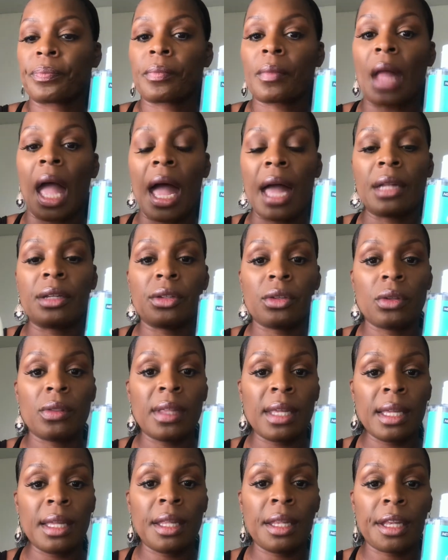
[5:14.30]
I do
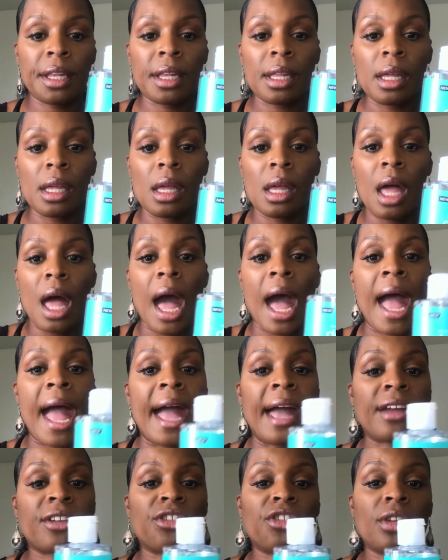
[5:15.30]
this, I
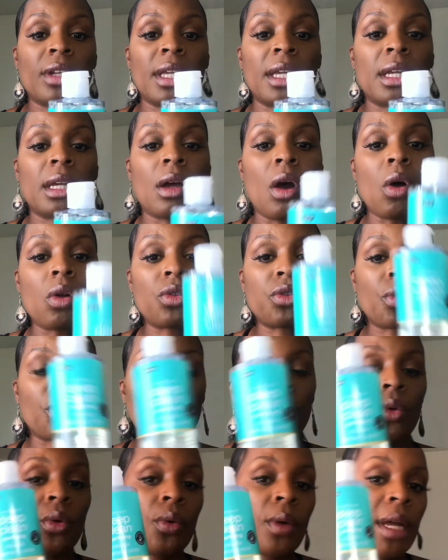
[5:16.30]
actually go
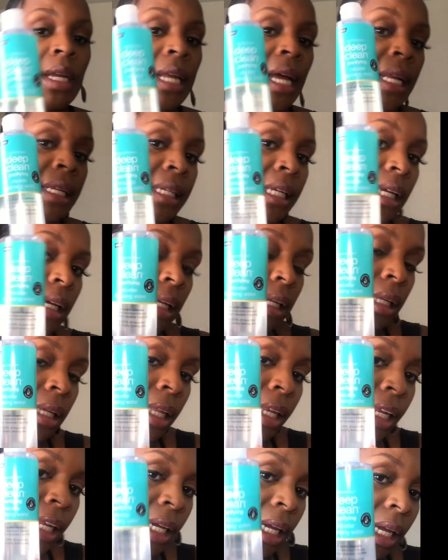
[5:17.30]
through and I
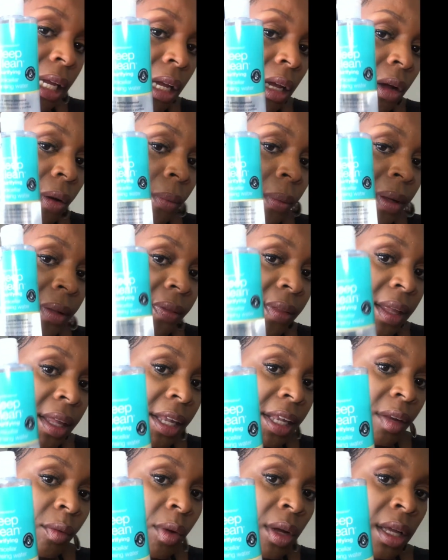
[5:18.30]
de-cleanse again with
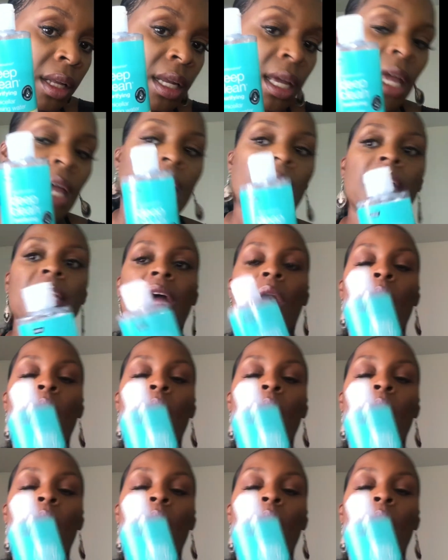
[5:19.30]
this one because I